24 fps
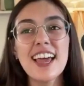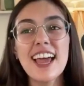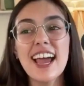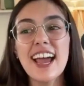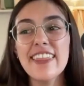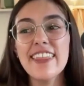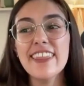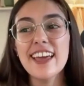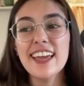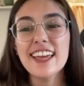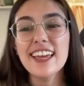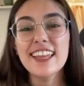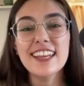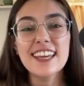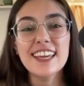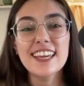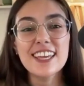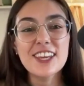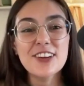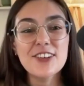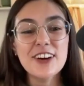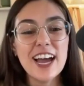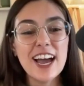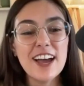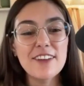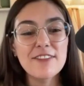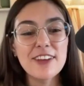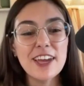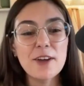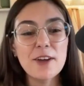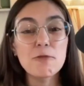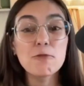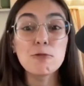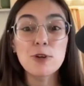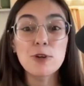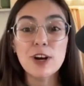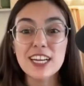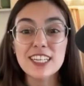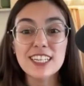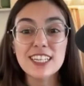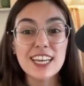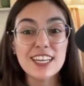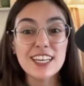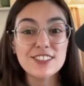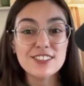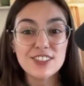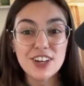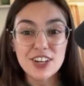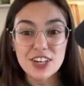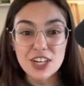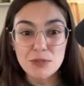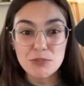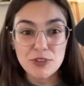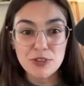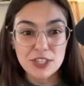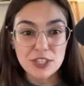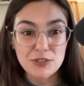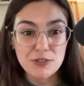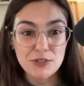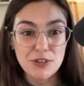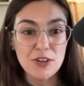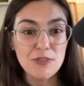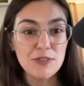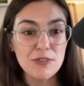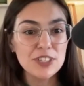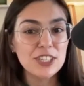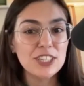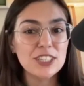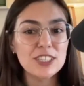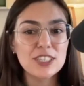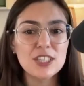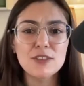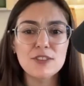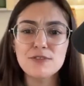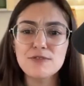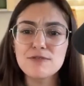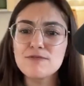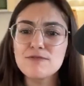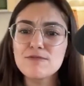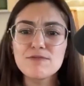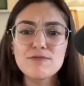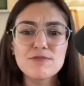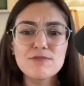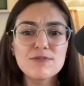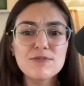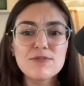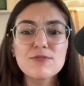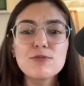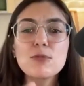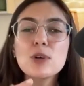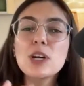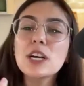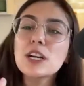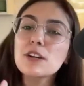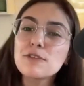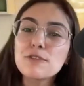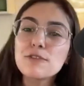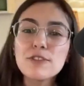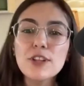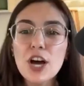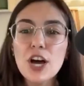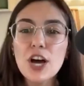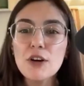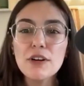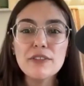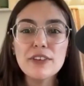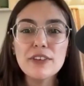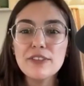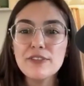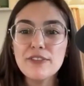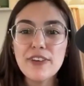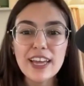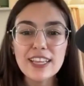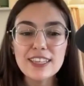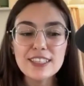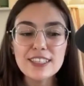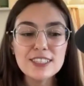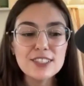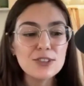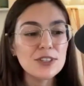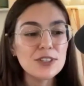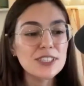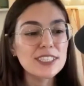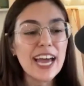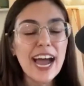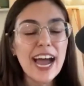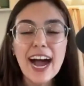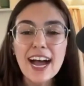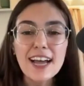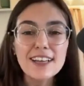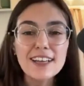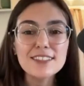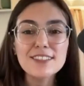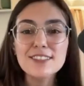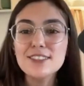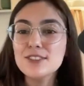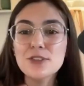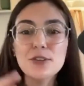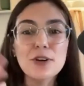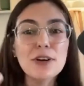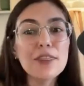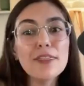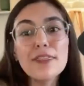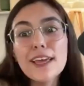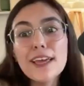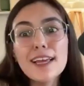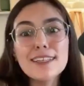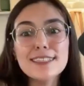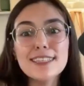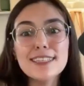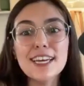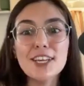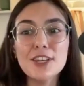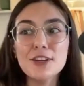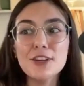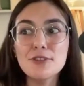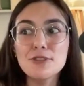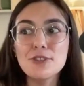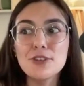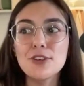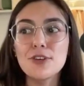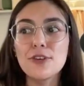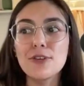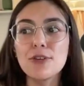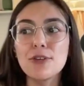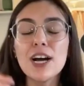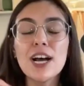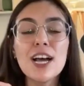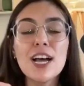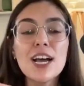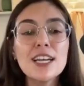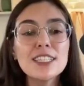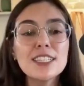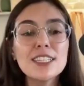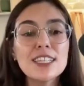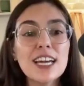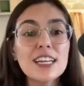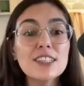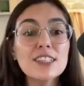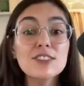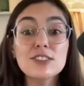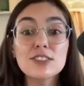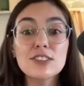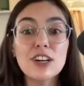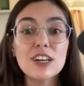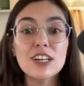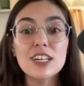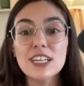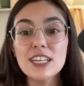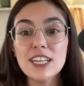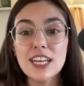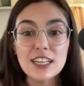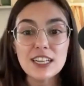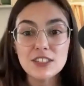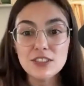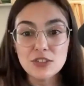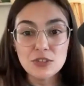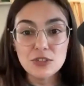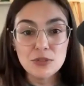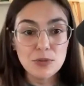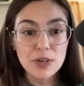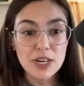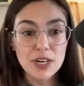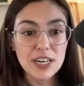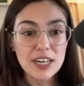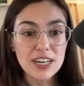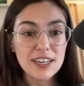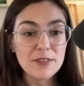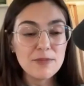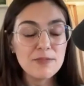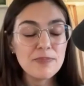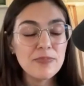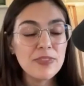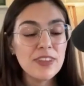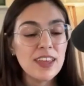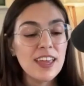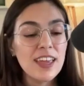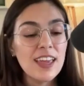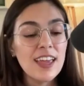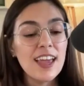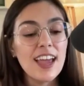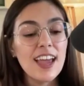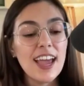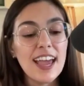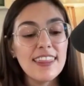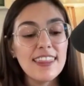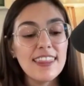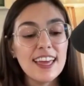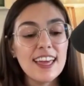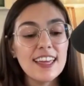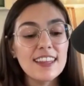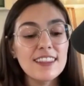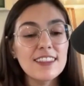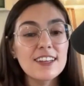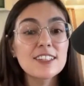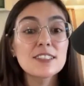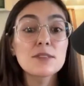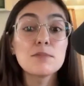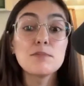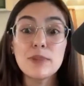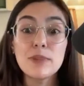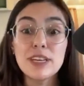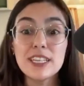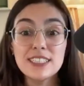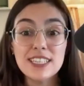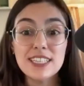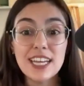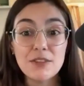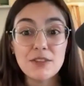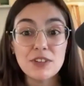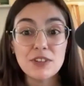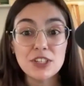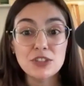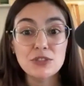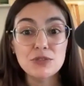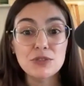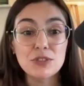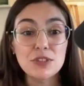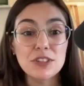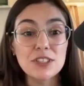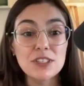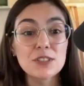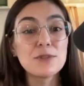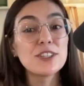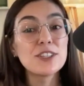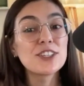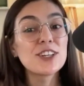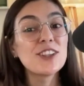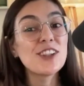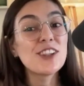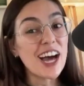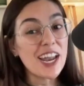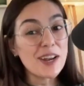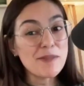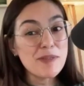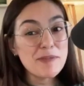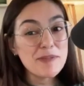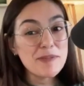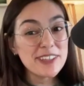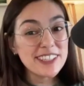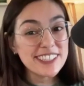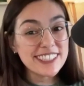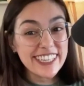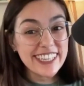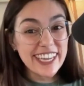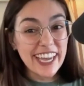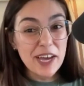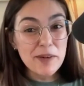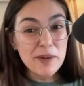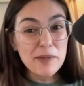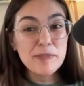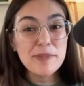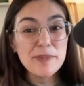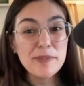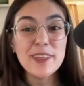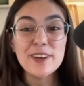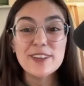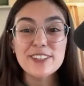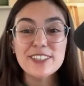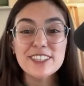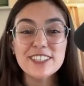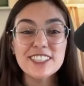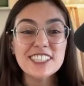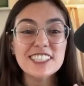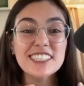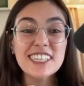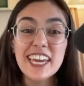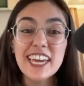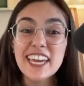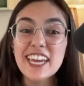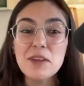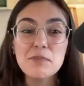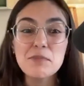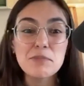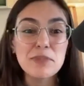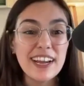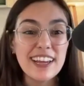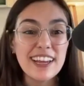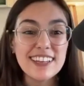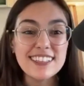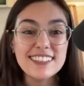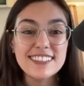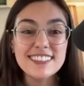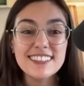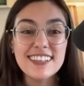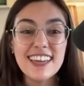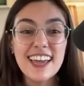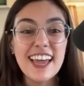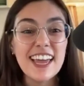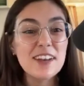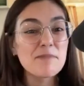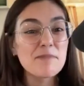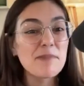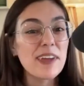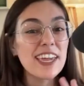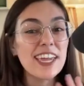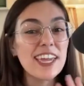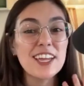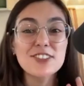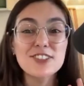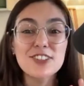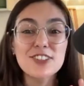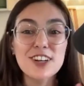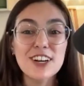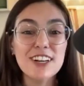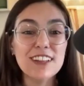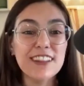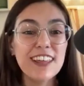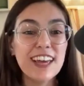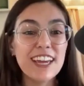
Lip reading: And then you have a workday startup ritual, which is the workflow of events or tasks or things that you do to get started into work. And then there's midday rituals, which a lot of people skip, but those are just taking breaks and making sure that